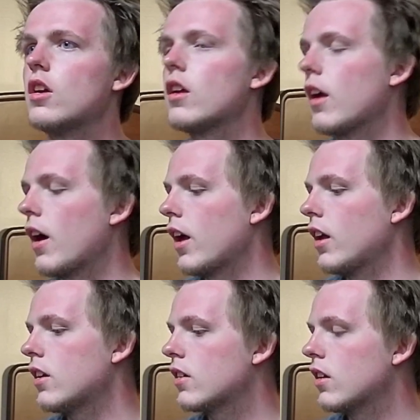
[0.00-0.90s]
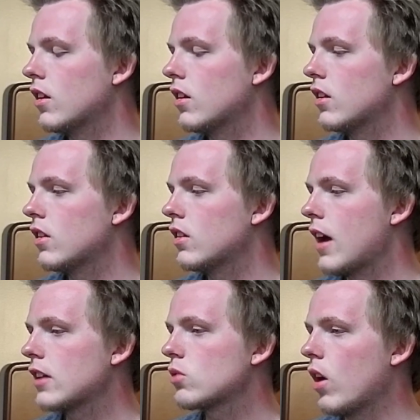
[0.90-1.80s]
And
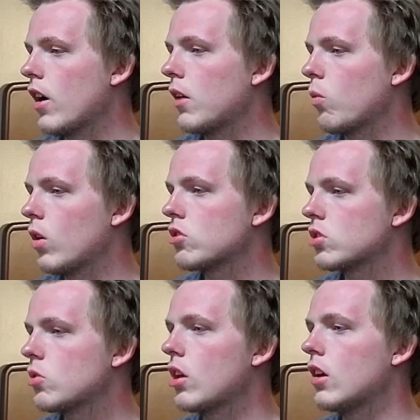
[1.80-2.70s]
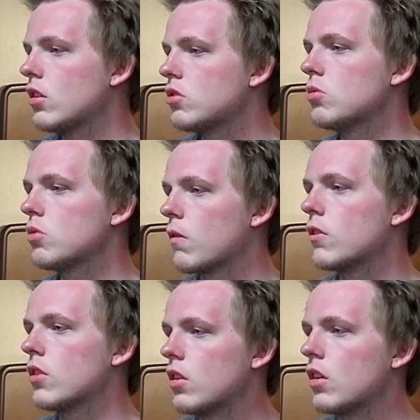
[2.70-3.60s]
that's why I want to get into the
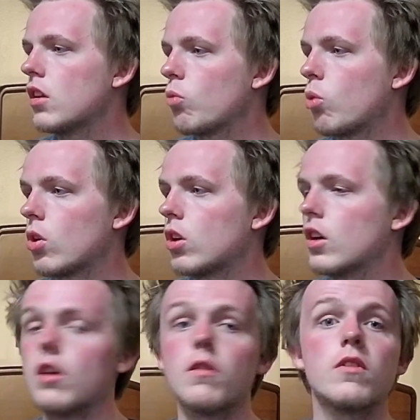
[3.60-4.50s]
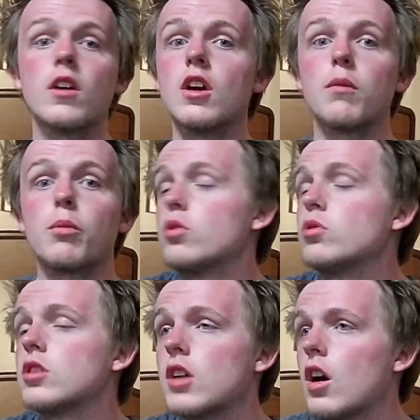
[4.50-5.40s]
field of work of
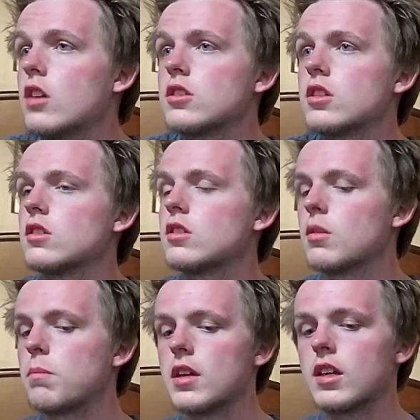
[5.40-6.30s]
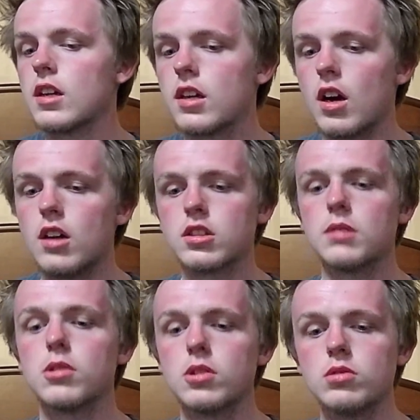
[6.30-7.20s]
producing content, being a content
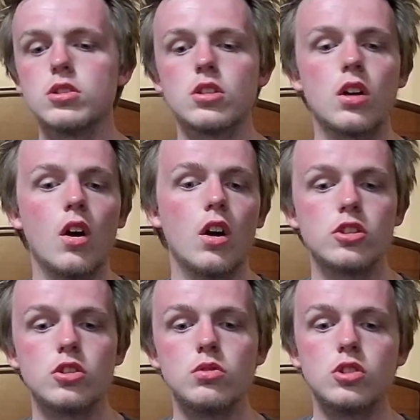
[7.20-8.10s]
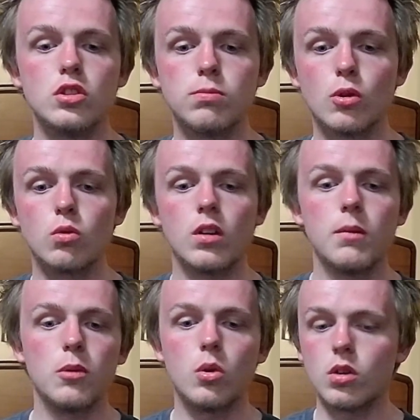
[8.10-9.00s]
producer on YouTube or
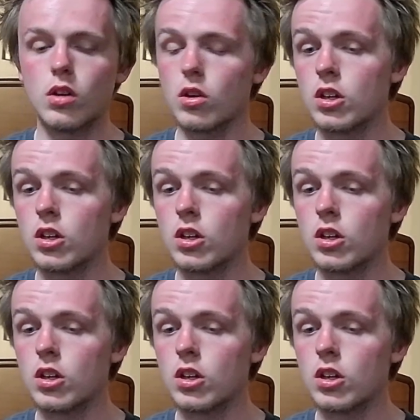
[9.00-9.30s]
Rumble or